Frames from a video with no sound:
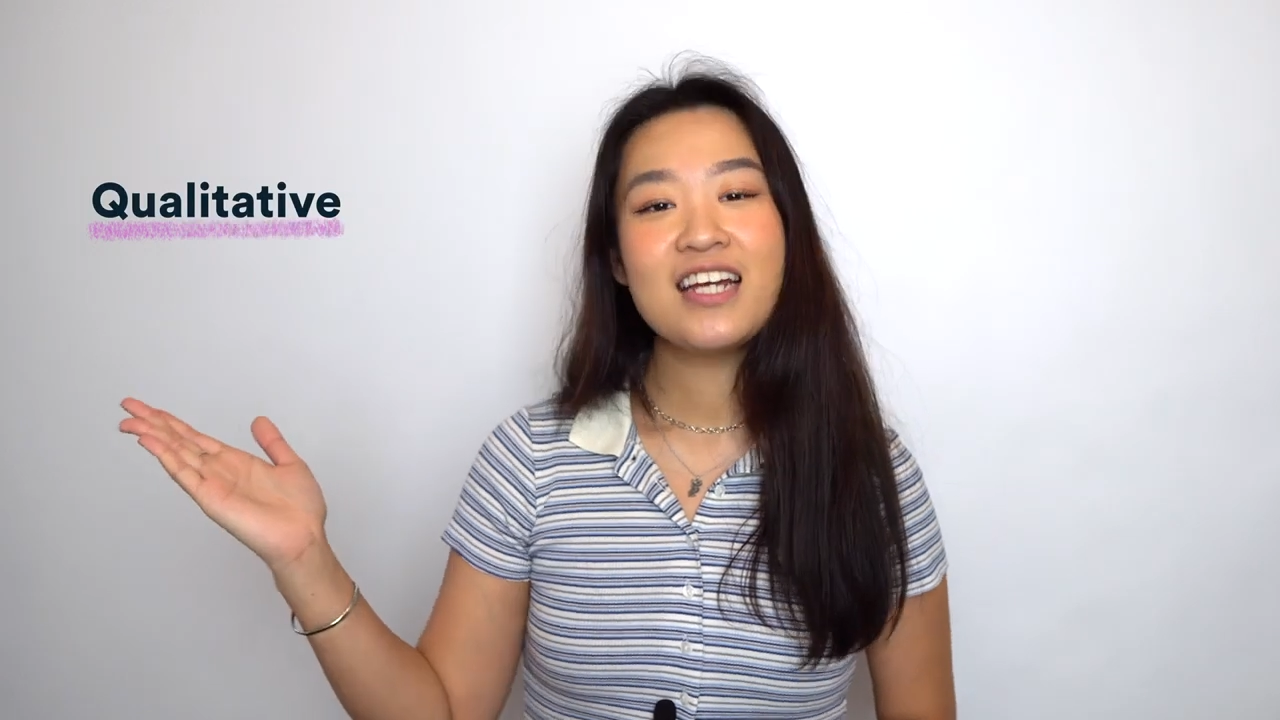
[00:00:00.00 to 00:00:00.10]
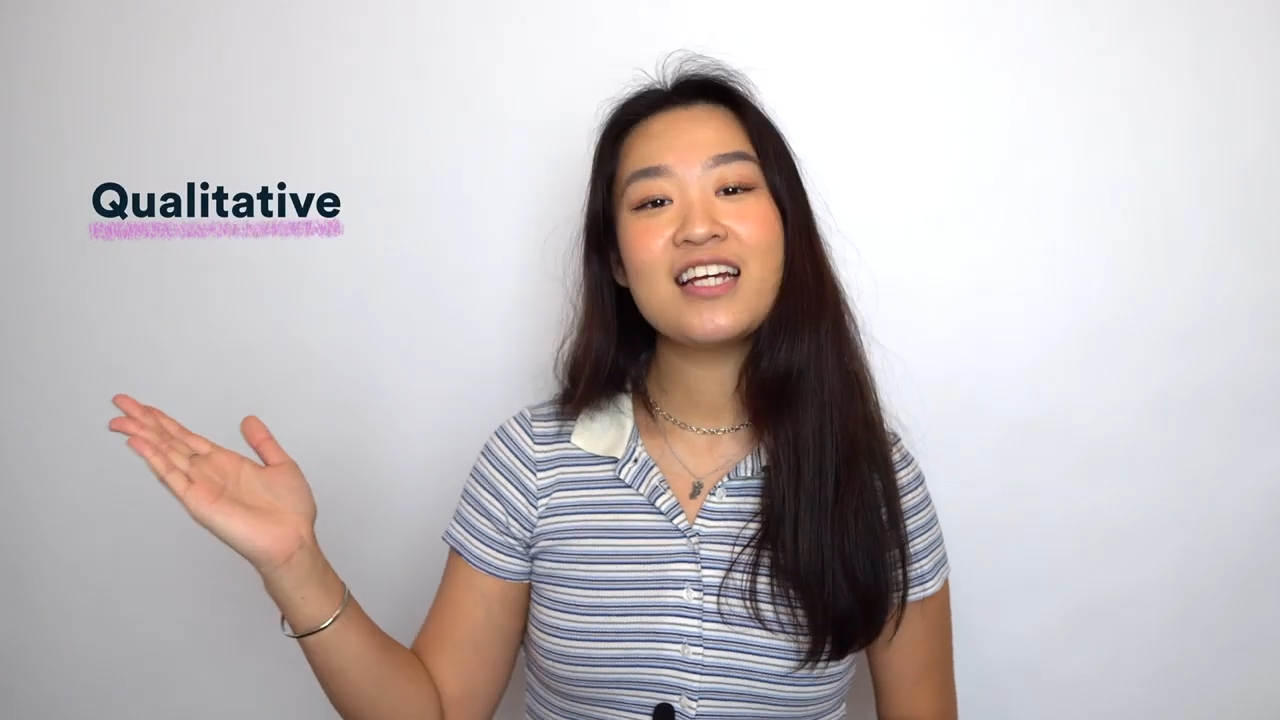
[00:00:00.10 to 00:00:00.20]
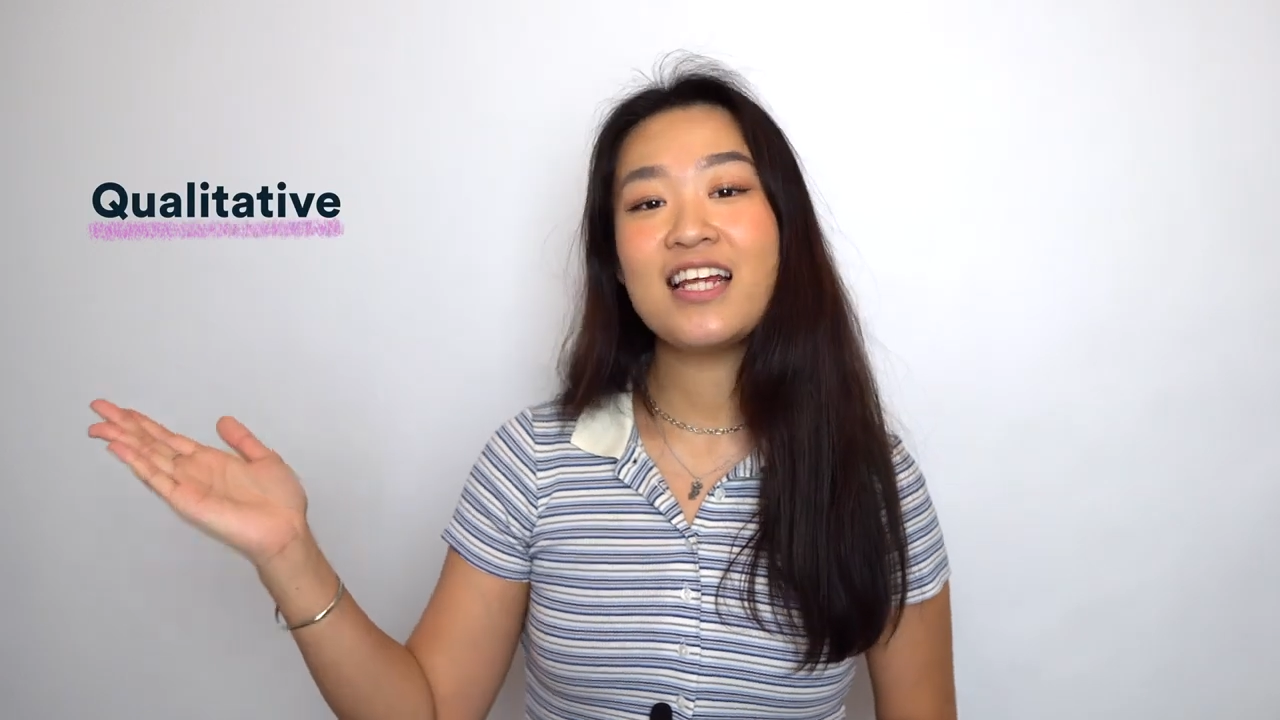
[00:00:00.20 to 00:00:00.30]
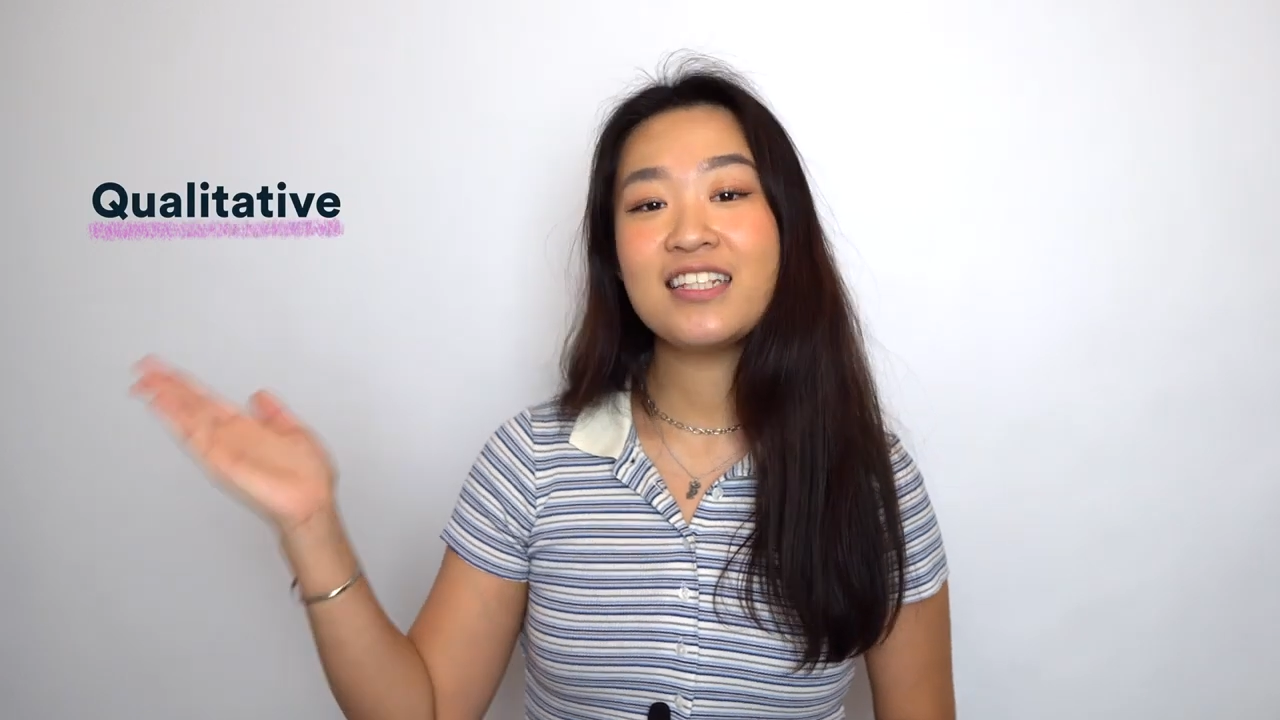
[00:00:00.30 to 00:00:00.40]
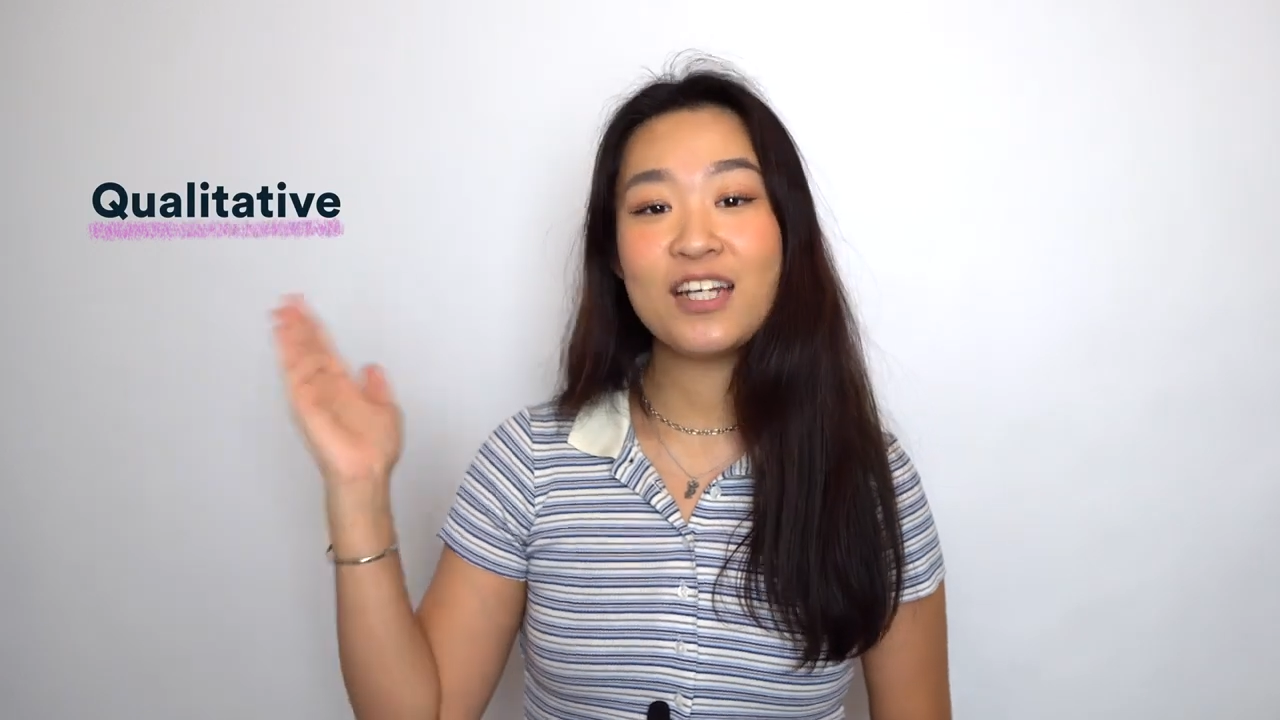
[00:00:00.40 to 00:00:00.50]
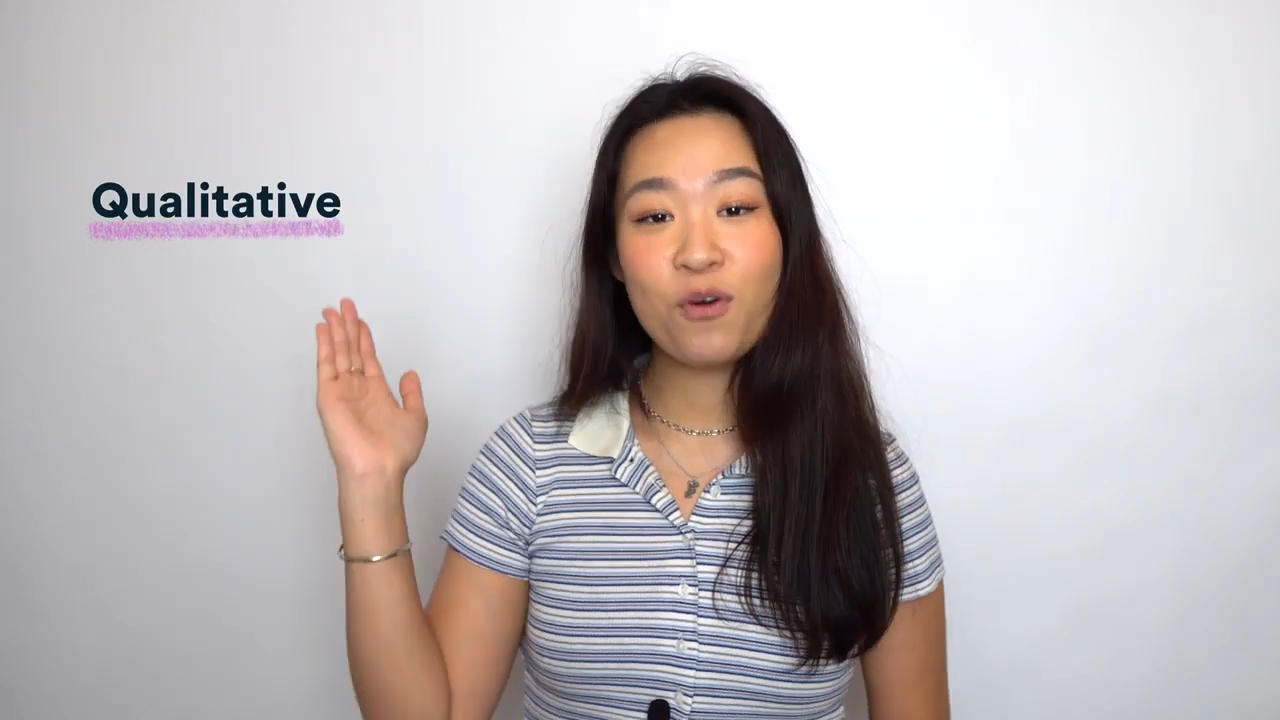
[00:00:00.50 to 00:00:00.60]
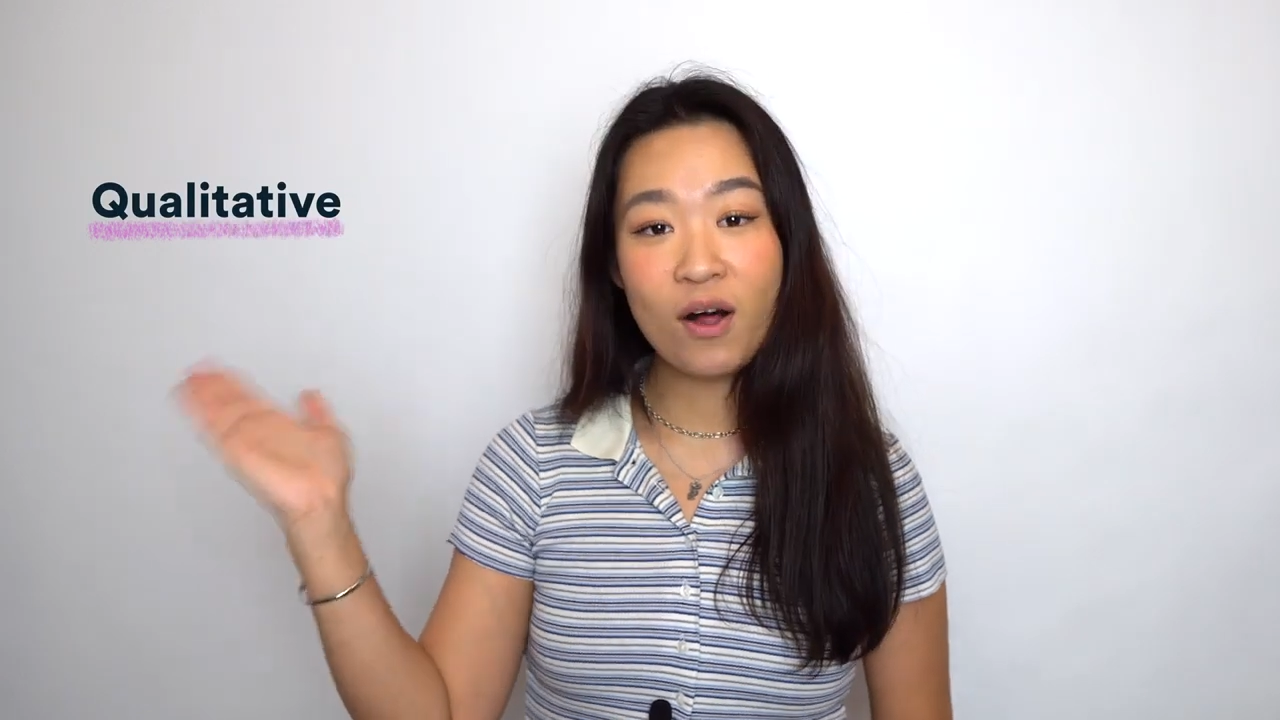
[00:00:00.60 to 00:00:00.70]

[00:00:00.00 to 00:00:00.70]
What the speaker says: collecting